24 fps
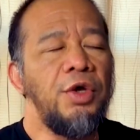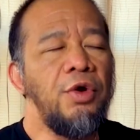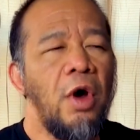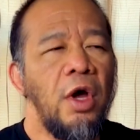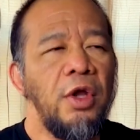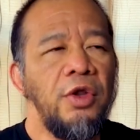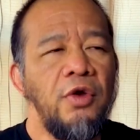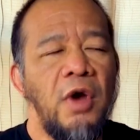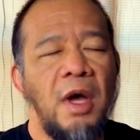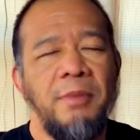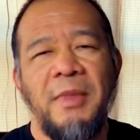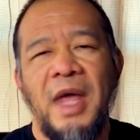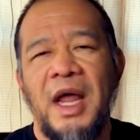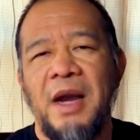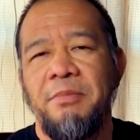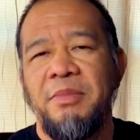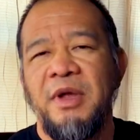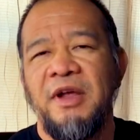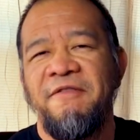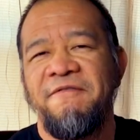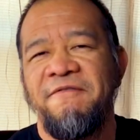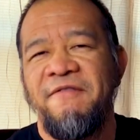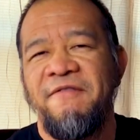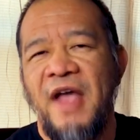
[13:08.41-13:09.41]
You all know I'm not
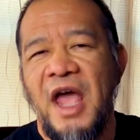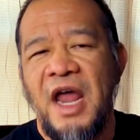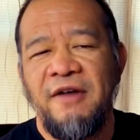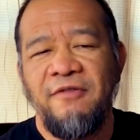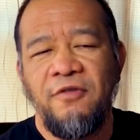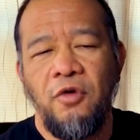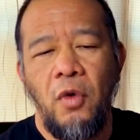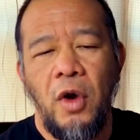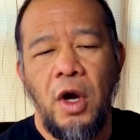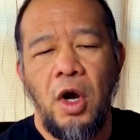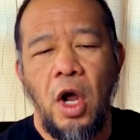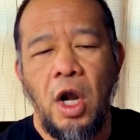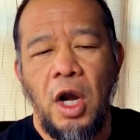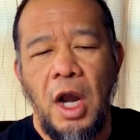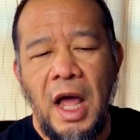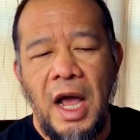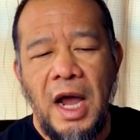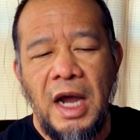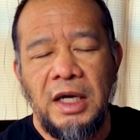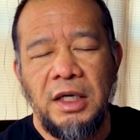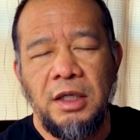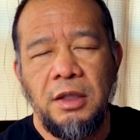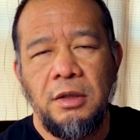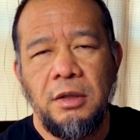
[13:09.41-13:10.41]
a big fan of going
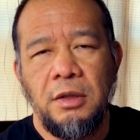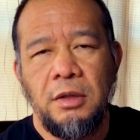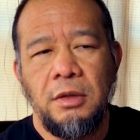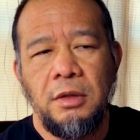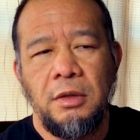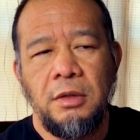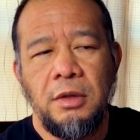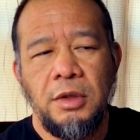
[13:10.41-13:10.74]
online